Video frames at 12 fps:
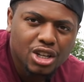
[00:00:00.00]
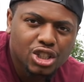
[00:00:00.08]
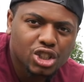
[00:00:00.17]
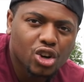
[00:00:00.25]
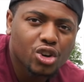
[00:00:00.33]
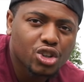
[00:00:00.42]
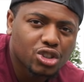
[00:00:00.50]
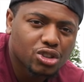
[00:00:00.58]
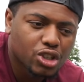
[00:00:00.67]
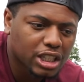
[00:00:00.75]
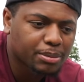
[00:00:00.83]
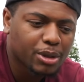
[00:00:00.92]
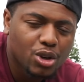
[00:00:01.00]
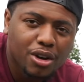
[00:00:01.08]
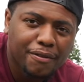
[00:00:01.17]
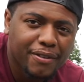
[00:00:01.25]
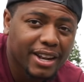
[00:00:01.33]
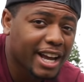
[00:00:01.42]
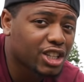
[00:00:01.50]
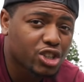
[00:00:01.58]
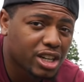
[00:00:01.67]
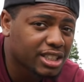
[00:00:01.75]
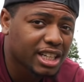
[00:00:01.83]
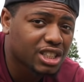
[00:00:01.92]
So trust me, you can feel that it
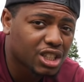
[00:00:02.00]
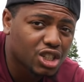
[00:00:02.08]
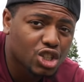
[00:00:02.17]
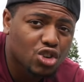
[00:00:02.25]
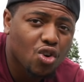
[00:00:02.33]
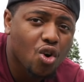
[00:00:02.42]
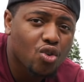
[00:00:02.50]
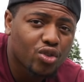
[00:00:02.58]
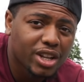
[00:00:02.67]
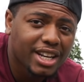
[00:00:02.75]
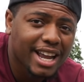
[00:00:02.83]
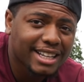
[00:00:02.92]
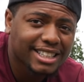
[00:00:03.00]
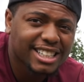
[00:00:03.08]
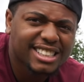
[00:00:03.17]
translates into the road really nicely.